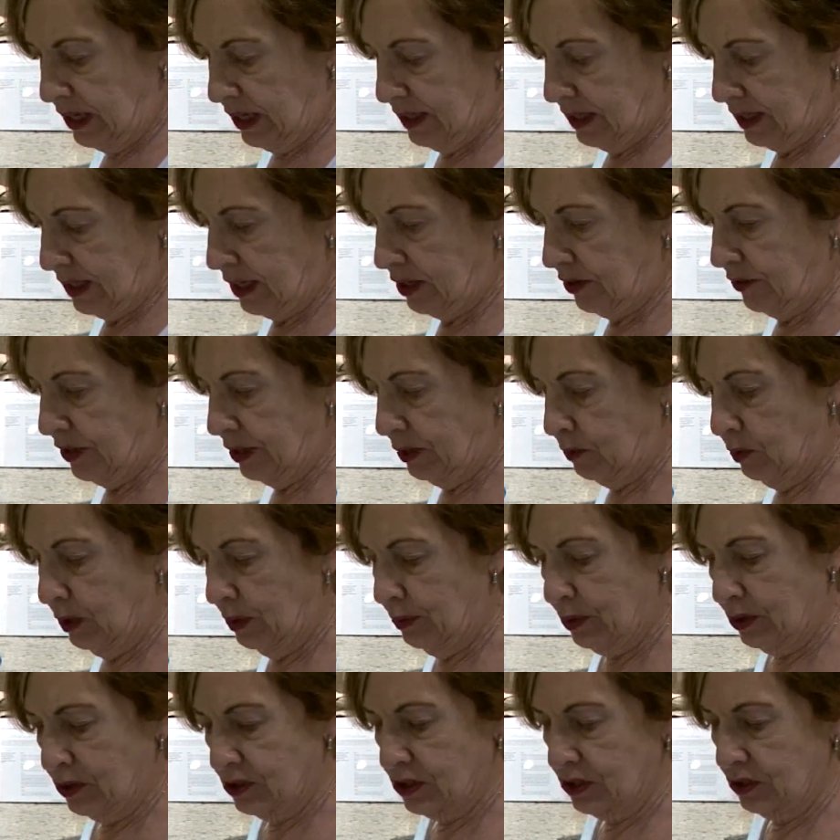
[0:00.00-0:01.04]
I don't think one
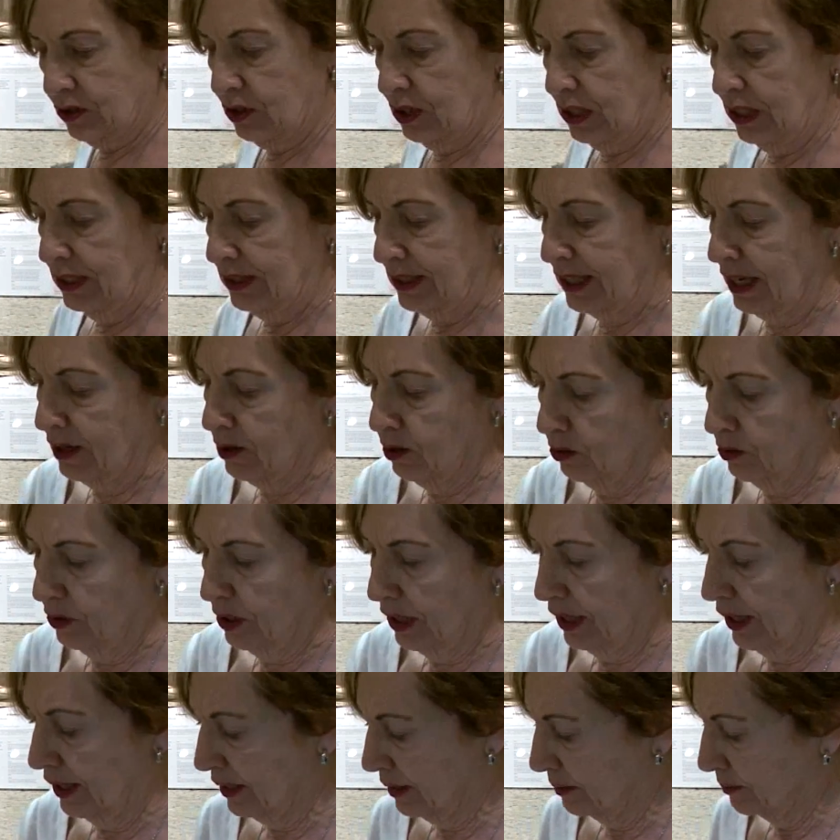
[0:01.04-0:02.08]
person could eat that whole
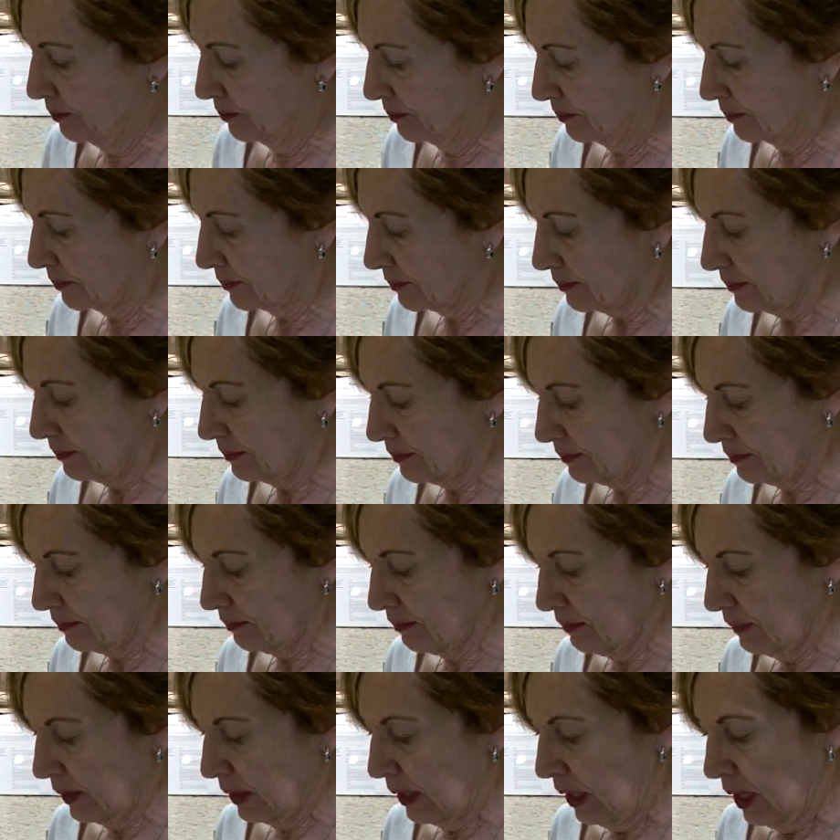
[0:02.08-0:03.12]
egg.
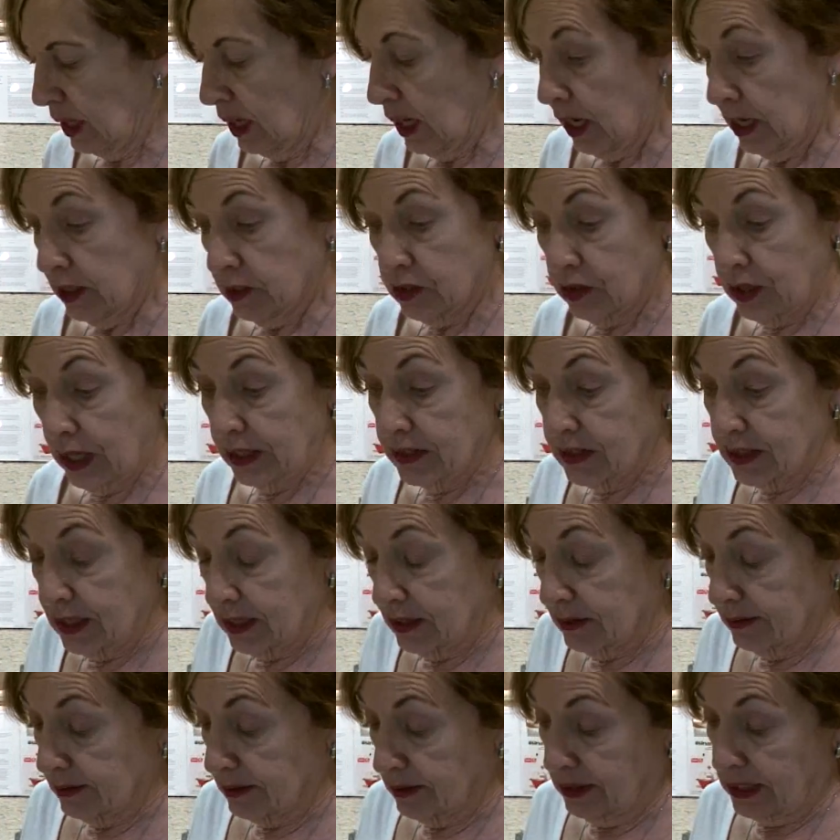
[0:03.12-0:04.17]
So that's it.
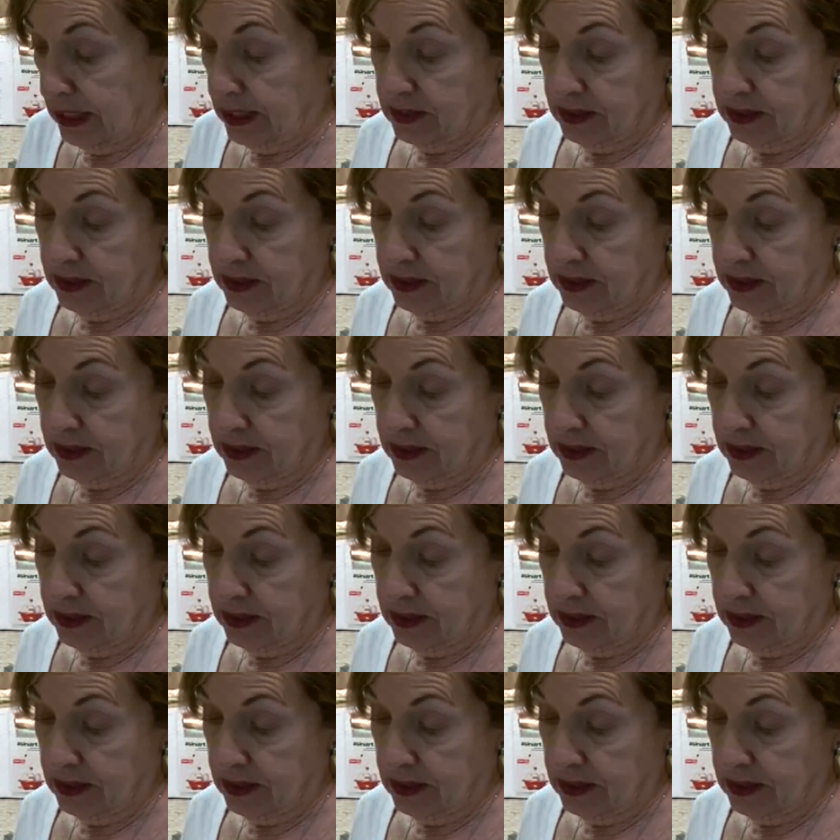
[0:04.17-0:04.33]
That's